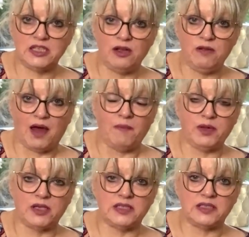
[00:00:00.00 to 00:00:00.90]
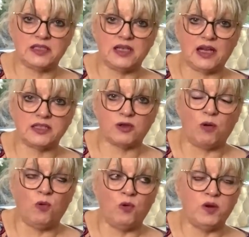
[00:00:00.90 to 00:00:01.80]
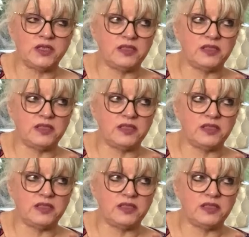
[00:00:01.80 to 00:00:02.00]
tell you that because it has got warmer,